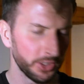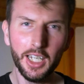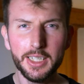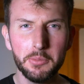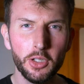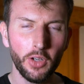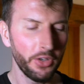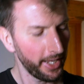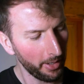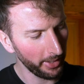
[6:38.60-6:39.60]
So let's move
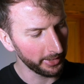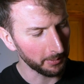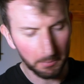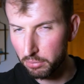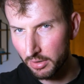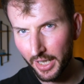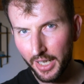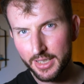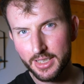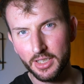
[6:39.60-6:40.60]
on now and bring
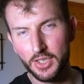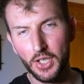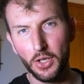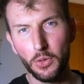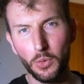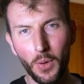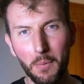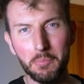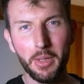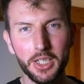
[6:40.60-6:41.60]
it to
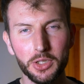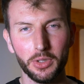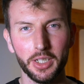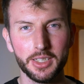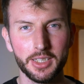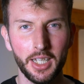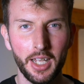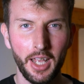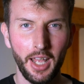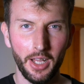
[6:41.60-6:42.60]
matrix
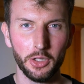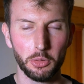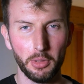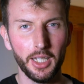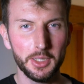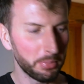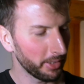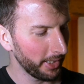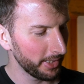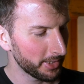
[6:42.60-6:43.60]
algebra. Let's
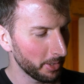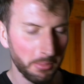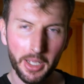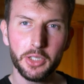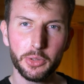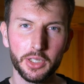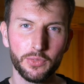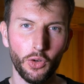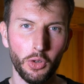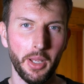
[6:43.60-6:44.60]
bring it into the matrix
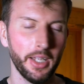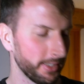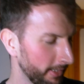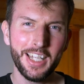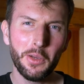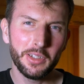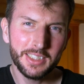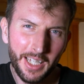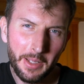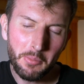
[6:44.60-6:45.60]
format. Now,
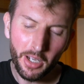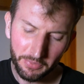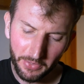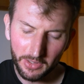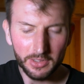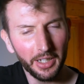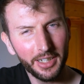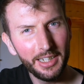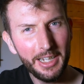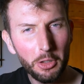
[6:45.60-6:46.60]
it might feel
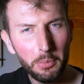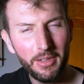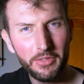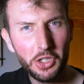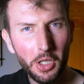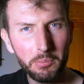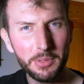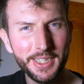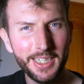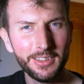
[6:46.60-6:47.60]
like a little bit of a
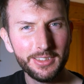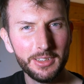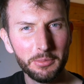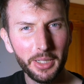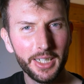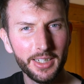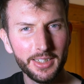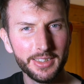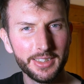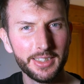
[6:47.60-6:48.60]
jump still,
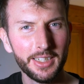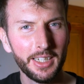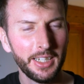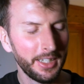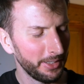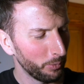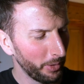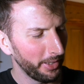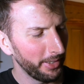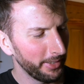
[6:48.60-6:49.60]
because
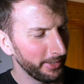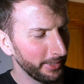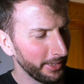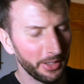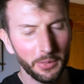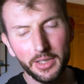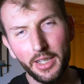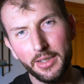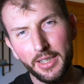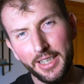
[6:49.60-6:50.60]

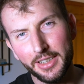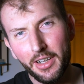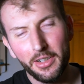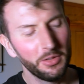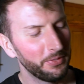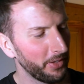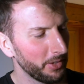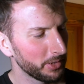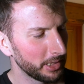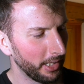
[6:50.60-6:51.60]
it kind of
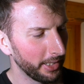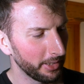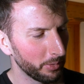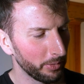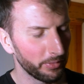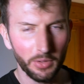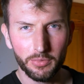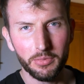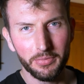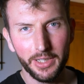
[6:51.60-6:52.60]
feels like we've gone
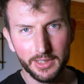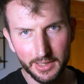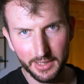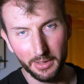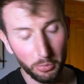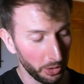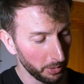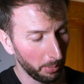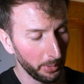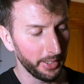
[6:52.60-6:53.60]
from vectors and then we're
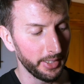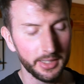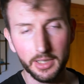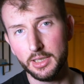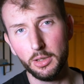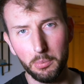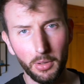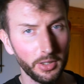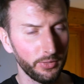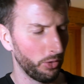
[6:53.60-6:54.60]
just putting it into this little
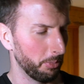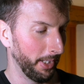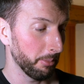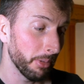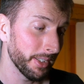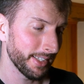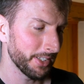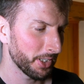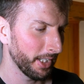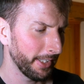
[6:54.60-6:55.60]
box format. But
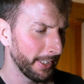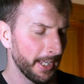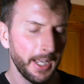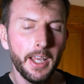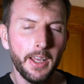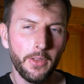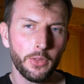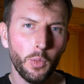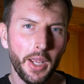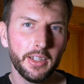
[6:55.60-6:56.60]
essentially,
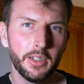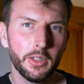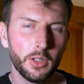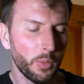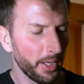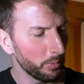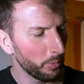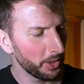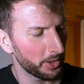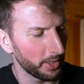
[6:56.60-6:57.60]
the way in
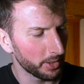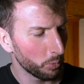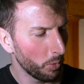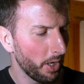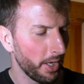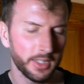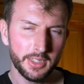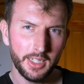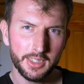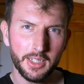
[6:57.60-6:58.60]
which this
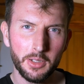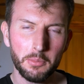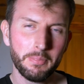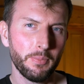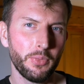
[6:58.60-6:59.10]
works is that